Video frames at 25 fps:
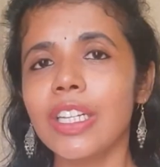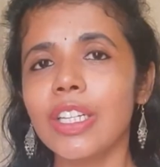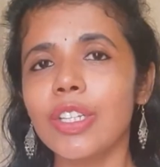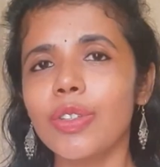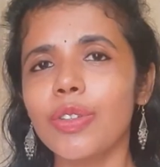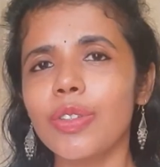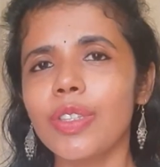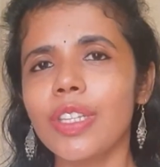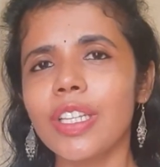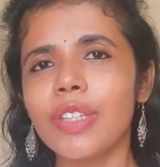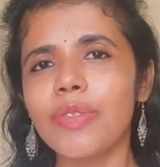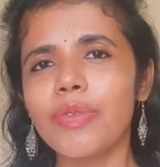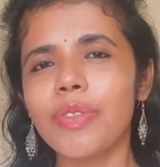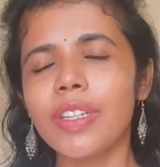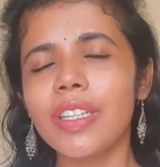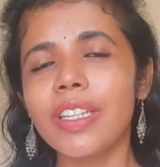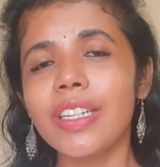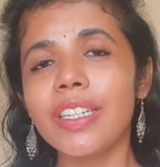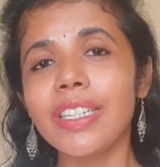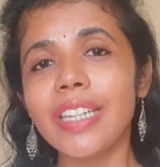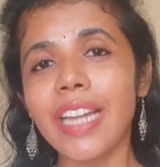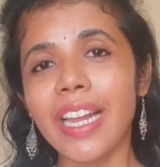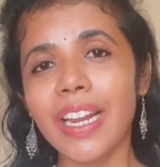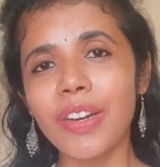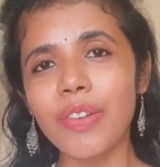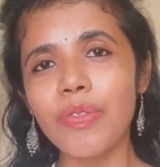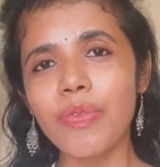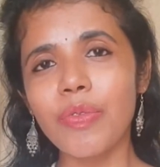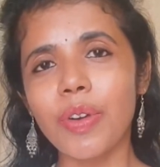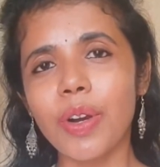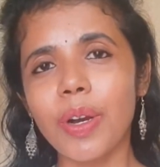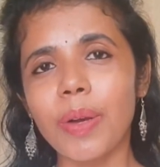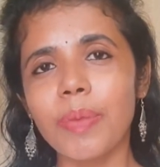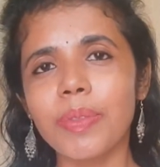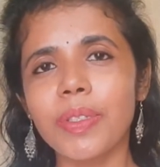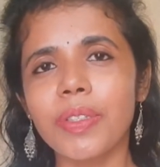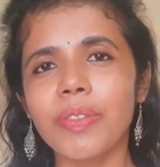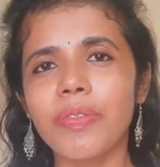So these were the 10
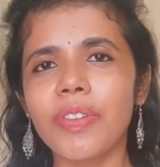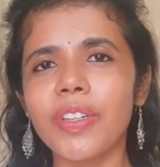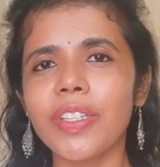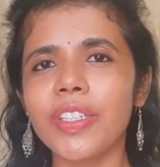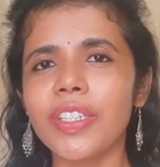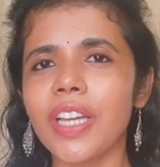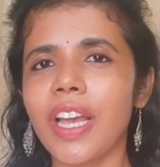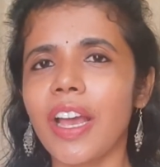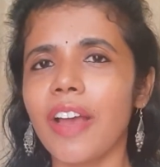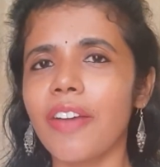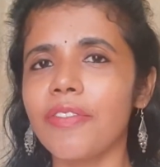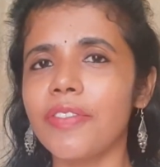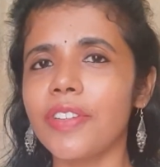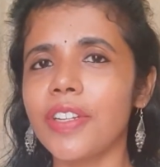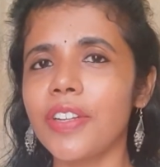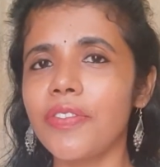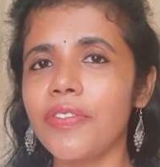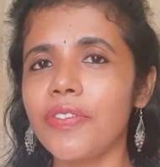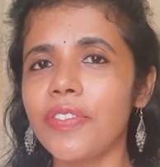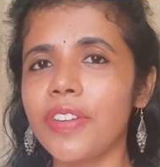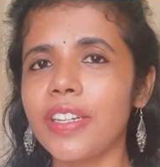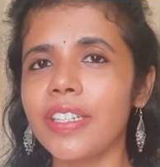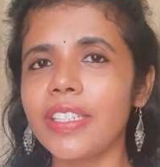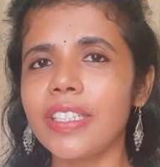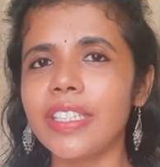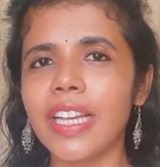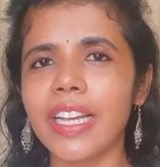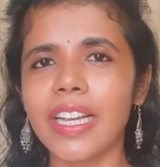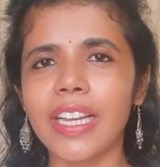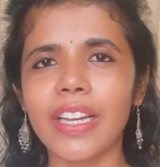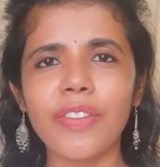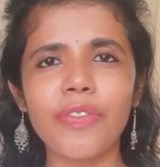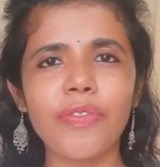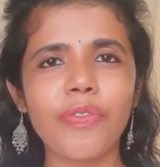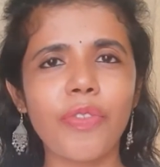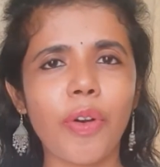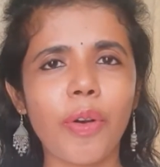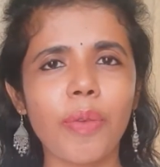verbs which have different
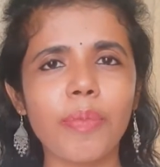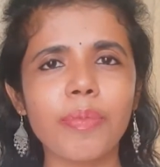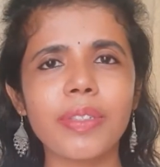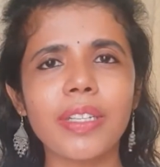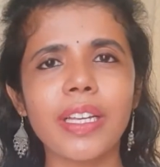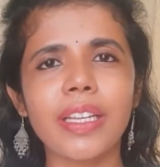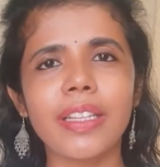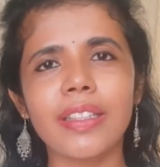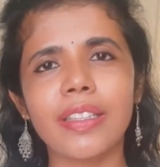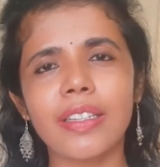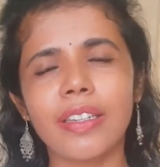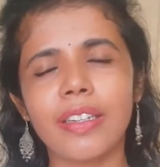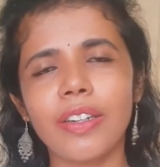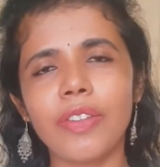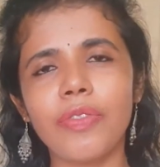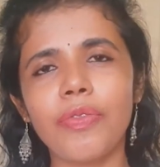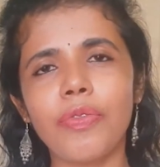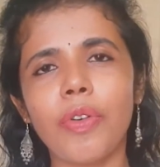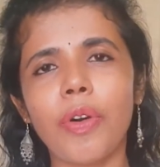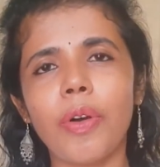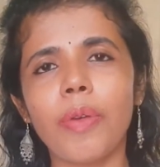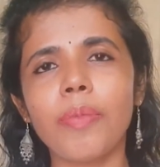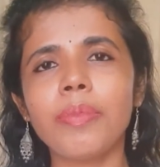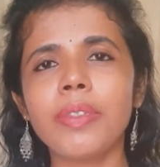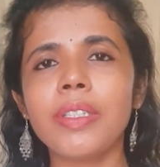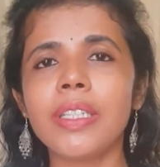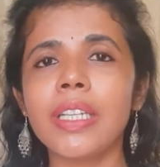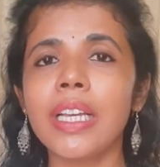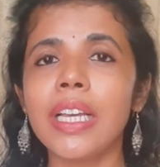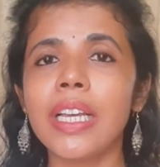second forms and third forms.